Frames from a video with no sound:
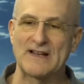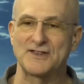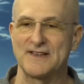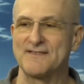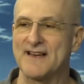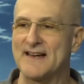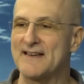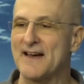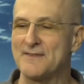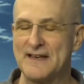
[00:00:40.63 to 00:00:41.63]
questions.
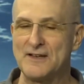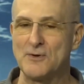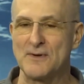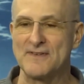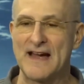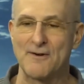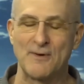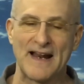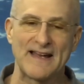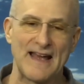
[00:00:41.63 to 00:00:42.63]
I, I think you were there
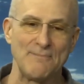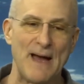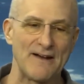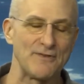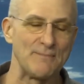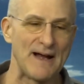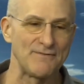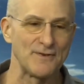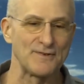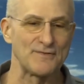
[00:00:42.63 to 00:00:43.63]
when I came back from my
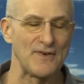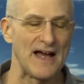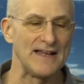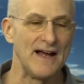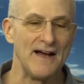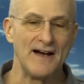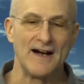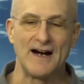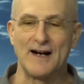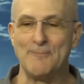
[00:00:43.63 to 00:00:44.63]
first flight.
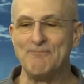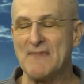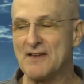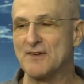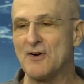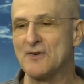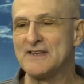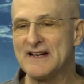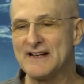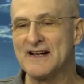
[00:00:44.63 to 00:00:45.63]
Uh, so
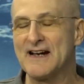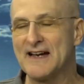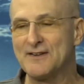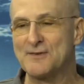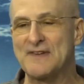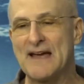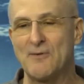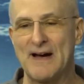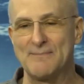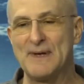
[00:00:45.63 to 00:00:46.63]
you understand
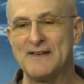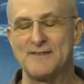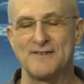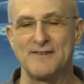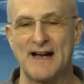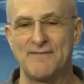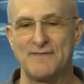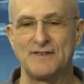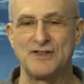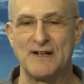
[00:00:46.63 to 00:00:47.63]
what it means to
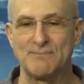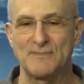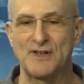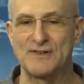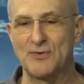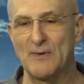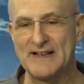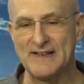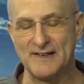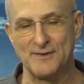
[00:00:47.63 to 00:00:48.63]
have jumped
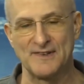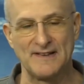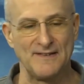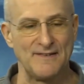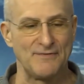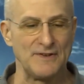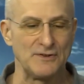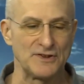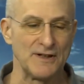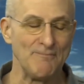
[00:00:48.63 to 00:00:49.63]
20 years into the
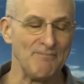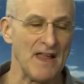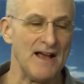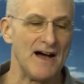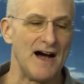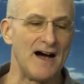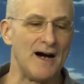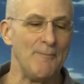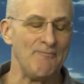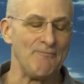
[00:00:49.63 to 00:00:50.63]
future.
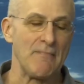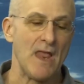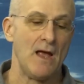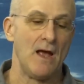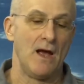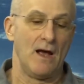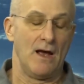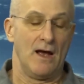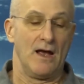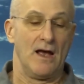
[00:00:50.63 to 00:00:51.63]
Uh,
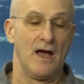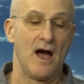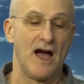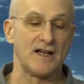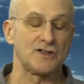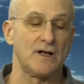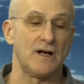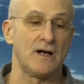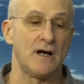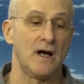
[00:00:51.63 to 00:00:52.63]
gosh,
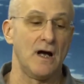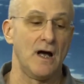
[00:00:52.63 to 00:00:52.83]
uh,